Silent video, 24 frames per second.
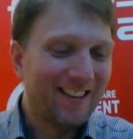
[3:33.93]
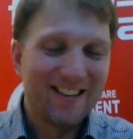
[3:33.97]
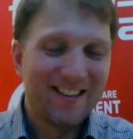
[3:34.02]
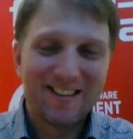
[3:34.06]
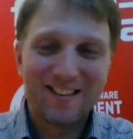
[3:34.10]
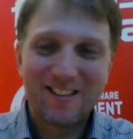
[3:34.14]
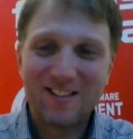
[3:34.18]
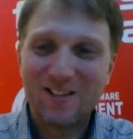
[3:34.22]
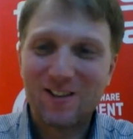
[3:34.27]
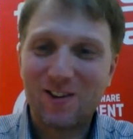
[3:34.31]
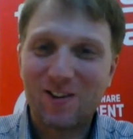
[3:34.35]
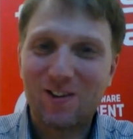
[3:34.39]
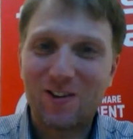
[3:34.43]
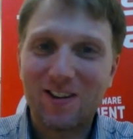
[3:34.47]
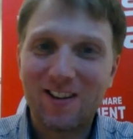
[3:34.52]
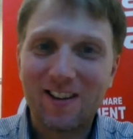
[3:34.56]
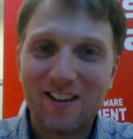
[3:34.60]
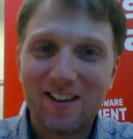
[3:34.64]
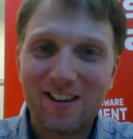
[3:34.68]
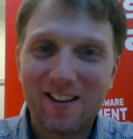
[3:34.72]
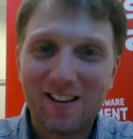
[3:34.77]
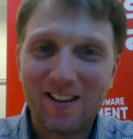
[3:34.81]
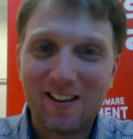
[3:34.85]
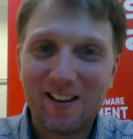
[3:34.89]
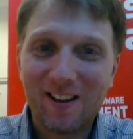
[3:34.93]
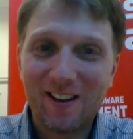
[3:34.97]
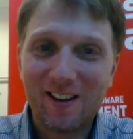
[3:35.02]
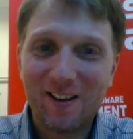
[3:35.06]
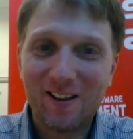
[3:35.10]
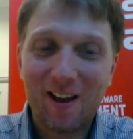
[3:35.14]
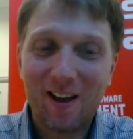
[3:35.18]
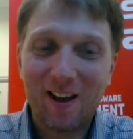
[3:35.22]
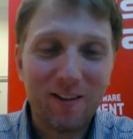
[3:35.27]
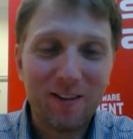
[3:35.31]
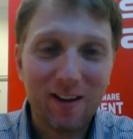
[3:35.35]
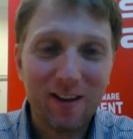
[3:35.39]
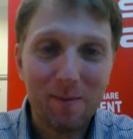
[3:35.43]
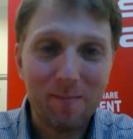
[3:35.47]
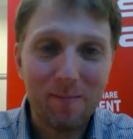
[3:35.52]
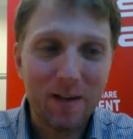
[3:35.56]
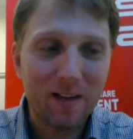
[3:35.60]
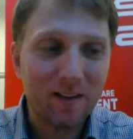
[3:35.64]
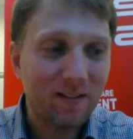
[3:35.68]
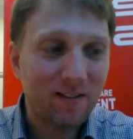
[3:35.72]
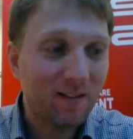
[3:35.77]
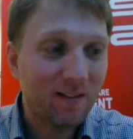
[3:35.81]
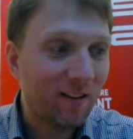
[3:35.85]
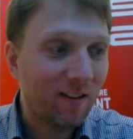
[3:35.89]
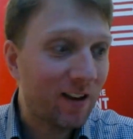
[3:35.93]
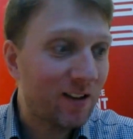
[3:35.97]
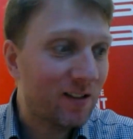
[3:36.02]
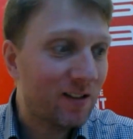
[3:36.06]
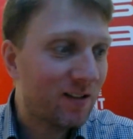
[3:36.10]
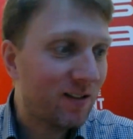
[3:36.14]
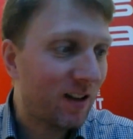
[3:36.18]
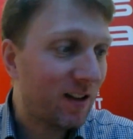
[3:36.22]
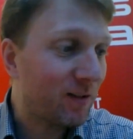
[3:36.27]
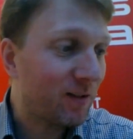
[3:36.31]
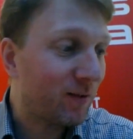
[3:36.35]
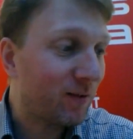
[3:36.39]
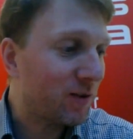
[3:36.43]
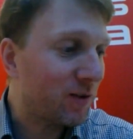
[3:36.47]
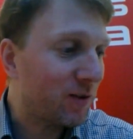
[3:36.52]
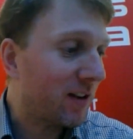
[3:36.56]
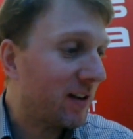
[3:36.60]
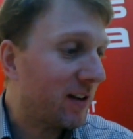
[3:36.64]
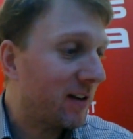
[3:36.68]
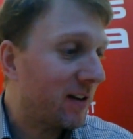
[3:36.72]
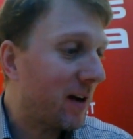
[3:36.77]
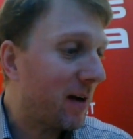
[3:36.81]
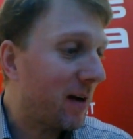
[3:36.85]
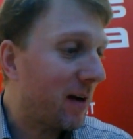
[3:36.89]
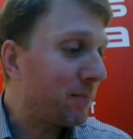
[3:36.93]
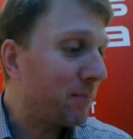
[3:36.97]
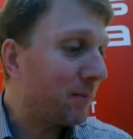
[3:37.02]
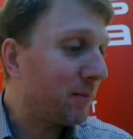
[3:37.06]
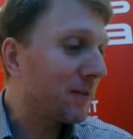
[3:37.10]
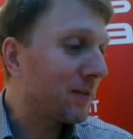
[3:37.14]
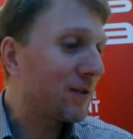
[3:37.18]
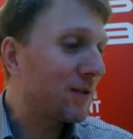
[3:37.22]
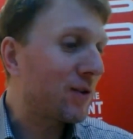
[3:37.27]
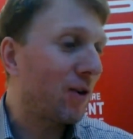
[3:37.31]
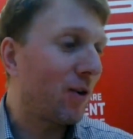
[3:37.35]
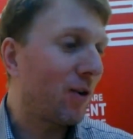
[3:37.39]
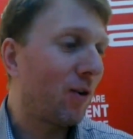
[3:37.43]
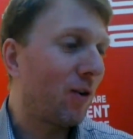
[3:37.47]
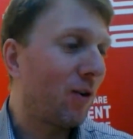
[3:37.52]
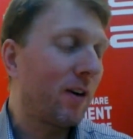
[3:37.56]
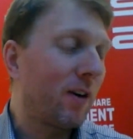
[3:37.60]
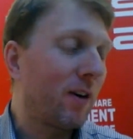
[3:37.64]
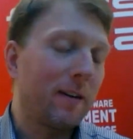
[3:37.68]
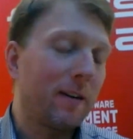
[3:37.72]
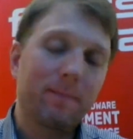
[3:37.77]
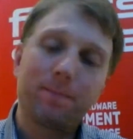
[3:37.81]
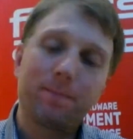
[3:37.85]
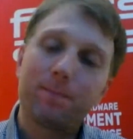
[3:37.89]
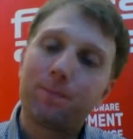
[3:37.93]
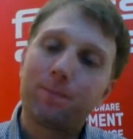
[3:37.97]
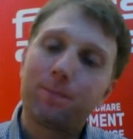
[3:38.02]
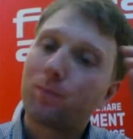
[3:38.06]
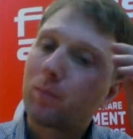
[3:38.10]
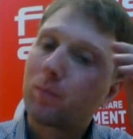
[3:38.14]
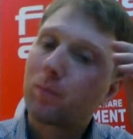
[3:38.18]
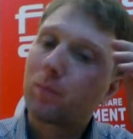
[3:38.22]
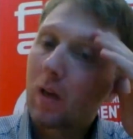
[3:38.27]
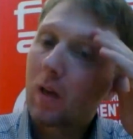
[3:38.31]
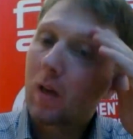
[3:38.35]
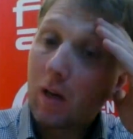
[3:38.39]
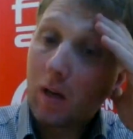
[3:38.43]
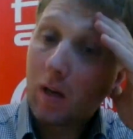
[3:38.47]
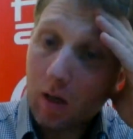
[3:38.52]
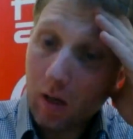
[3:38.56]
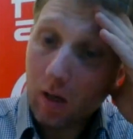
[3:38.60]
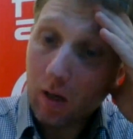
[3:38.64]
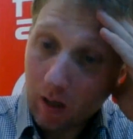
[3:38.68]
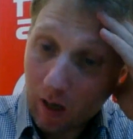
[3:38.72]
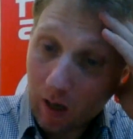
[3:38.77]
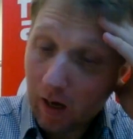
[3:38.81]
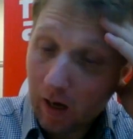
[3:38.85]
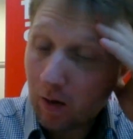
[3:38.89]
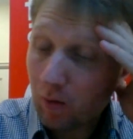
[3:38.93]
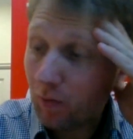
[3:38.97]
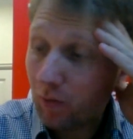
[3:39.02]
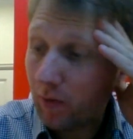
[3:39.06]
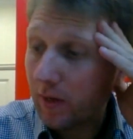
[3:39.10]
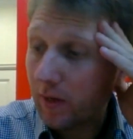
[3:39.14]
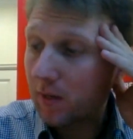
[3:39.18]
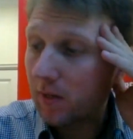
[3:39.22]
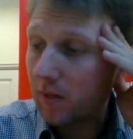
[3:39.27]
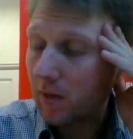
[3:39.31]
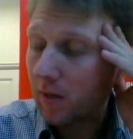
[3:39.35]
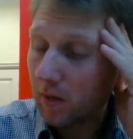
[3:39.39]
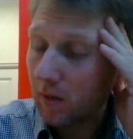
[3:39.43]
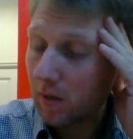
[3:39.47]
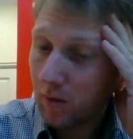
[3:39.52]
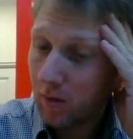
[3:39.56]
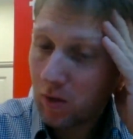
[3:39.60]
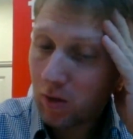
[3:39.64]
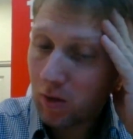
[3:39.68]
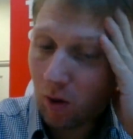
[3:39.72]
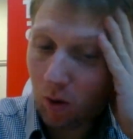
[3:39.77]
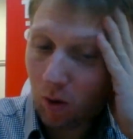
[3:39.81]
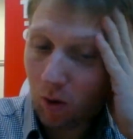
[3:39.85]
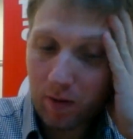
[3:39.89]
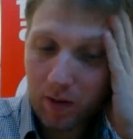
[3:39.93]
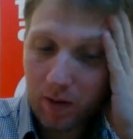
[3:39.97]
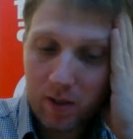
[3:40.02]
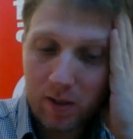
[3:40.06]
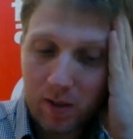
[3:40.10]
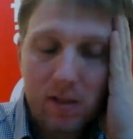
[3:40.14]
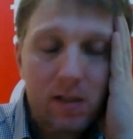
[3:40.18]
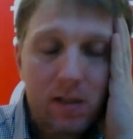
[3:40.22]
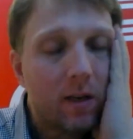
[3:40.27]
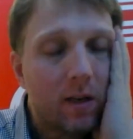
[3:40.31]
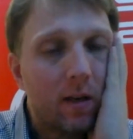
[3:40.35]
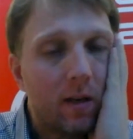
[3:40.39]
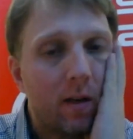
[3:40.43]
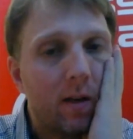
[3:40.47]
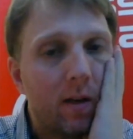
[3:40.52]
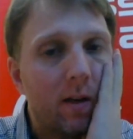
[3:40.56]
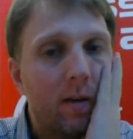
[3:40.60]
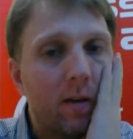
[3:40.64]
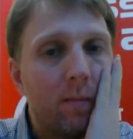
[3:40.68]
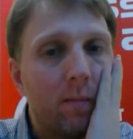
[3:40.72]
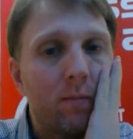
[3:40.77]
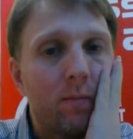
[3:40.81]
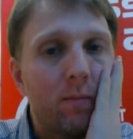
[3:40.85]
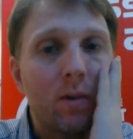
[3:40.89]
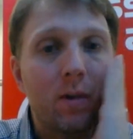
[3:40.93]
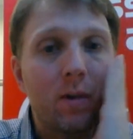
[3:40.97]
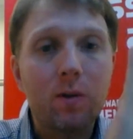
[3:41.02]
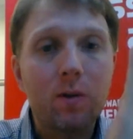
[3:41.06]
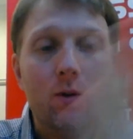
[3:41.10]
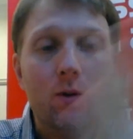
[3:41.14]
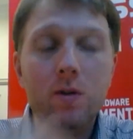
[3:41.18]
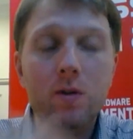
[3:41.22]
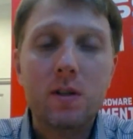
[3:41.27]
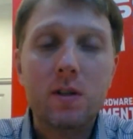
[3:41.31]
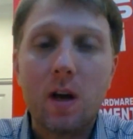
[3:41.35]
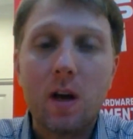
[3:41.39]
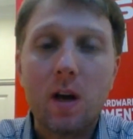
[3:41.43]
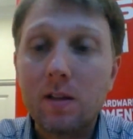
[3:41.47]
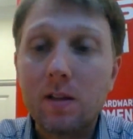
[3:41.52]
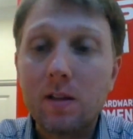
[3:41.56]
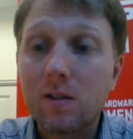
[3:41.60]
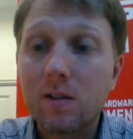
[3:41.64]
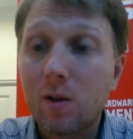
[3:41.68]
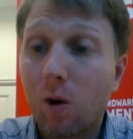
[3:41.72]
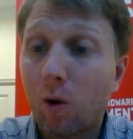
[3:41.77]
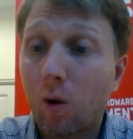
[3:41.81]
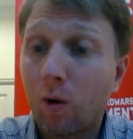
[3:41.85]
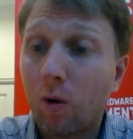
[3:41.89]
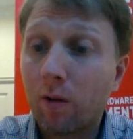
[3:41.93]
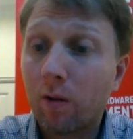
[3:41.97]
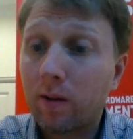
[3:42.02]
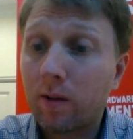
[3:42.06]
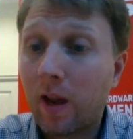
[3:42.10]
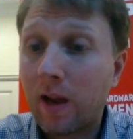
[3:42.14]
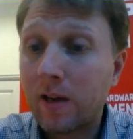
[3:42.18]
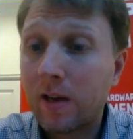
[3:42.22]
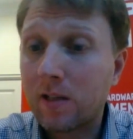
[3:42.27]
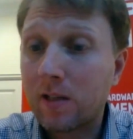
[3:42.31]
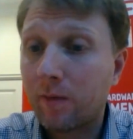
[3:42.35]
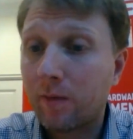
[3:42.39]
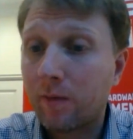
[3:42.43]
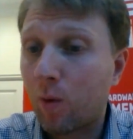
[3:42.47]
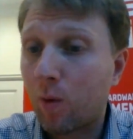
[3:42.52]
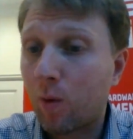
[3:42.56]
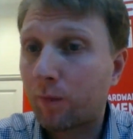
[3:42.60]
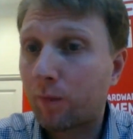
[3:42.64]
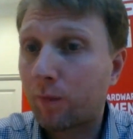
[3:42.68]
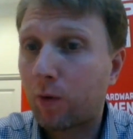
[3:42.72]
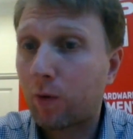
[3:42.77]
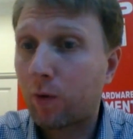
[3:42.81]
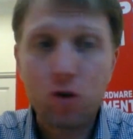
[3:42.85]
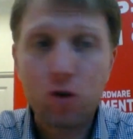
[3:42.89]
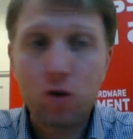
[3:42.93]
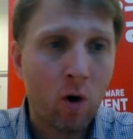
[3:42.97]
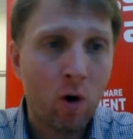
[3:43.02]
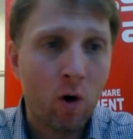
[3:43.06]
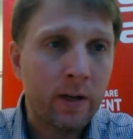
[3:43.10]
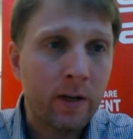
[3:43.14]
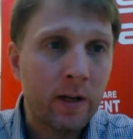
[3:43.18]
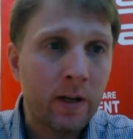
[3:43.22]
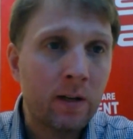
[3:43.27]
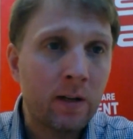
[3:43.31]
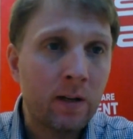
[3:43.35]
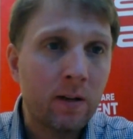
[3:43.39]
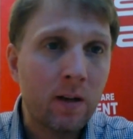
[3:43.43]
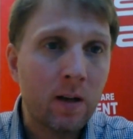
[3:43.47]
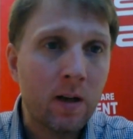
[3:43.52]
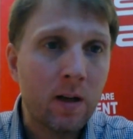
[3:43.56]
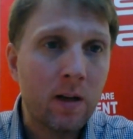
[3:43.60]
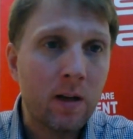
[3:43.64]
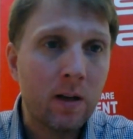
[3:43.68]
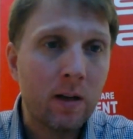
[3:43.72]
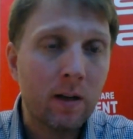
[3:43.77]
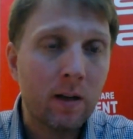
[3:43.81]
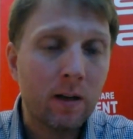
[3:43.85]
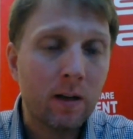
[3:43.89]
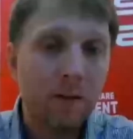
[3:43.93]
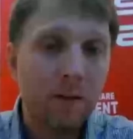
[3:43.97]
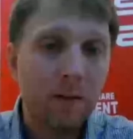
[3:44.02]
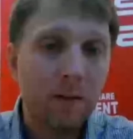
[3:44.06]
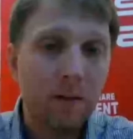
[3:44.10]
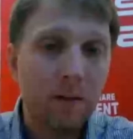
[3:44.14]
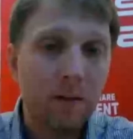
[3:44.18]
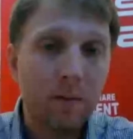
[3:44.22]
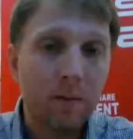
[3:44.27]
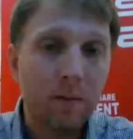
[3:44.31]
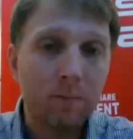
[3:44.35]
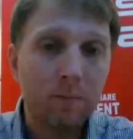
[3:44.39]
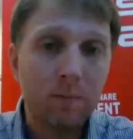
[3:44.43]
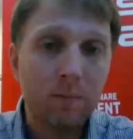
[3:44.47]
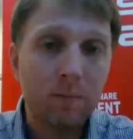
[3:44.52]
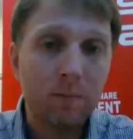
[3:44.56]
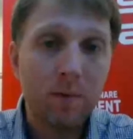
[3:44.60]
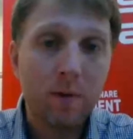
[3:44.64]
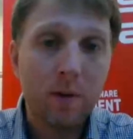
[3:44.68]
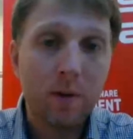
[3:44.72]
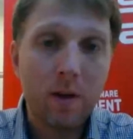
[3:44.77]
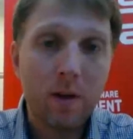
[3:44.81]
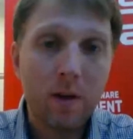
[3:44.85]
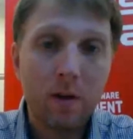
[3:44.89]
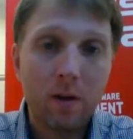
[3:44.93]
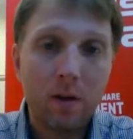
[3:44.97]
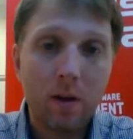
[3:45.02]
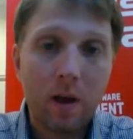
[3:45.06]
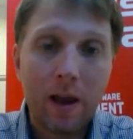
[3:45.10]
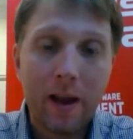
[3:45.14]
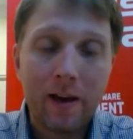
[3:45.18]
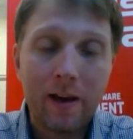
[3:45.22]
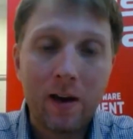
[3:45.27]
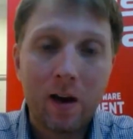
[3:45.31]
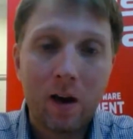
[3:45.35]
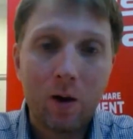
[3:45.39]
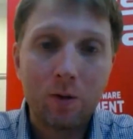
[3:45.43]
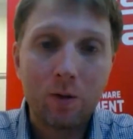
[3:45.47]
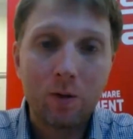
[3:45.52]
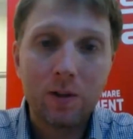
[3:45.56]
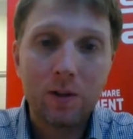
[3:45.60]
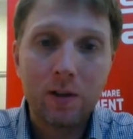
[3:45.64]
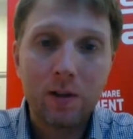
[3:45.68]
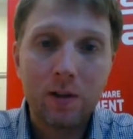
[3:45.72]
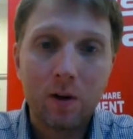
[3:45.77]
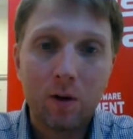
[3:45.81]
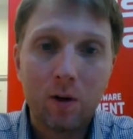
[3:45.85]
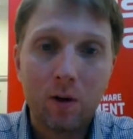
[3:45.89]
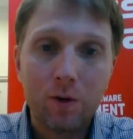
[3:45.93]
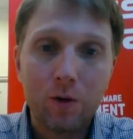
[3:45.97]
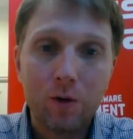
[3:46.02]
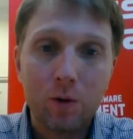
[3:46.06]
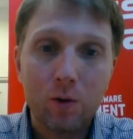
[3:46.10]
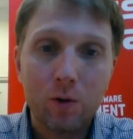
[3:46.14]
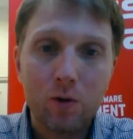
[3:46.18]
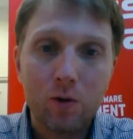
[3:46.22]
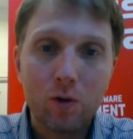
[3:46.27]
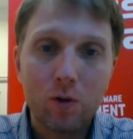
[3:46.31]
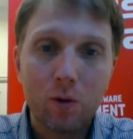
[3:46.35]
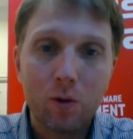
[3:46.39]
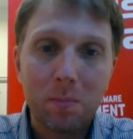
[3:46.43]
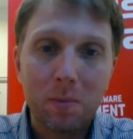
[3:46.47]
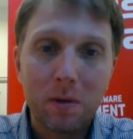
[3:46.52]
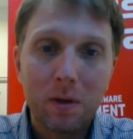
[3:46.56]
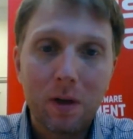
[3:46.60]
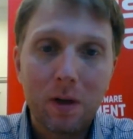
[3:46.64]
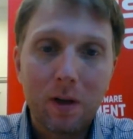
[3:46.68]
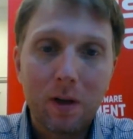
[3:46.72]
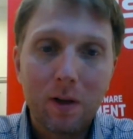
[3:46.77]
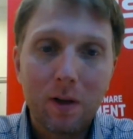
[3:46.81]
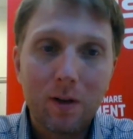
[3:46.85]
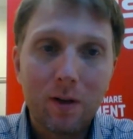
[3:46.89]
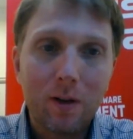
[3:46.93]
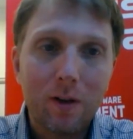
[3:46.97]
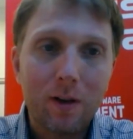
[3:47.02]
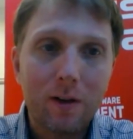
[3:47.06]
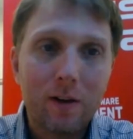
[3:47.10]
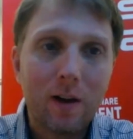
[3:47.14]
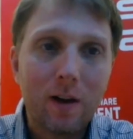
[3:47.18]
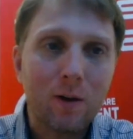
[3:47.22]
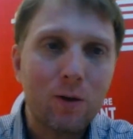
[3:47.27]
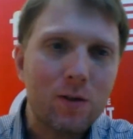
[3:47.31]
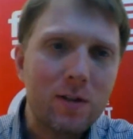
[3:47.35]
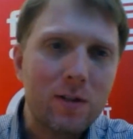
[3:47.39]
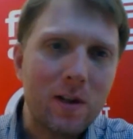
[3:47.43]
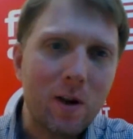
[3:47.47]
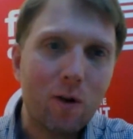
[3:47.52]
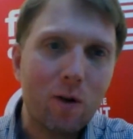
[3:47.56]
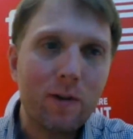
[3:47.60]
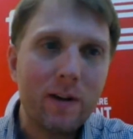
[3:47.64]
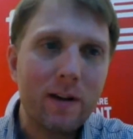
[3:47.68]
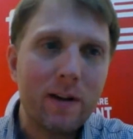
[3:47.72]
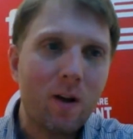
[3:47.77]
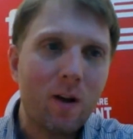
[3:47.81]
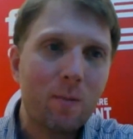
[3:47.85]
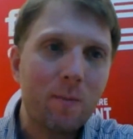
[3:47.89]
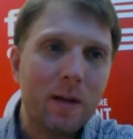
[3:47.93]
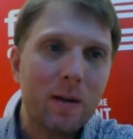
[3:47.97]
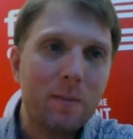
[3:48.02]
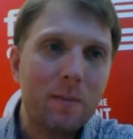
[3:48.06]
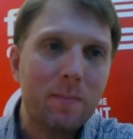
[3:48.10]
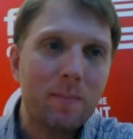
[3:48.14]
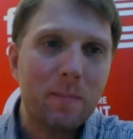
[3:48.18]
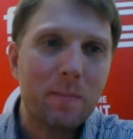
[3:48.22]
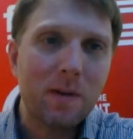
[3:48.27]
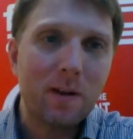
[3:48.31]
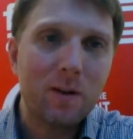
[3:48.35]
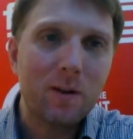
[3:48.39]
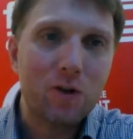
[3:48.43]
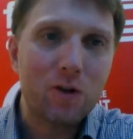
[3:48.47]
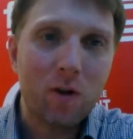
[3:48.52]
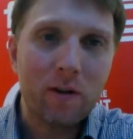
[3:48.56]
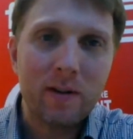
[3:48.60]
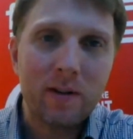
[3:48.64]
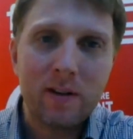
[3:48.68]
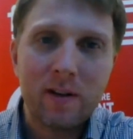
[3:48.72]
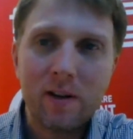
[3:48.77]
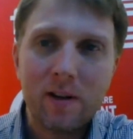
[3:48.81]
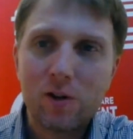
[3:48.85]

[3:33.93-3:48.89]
So I think I'm in. Thanks for setting it up. So I already saw this. Your start. So thanks everyone for joining the Hangout here on YouTube. Can you see already how many people are joining?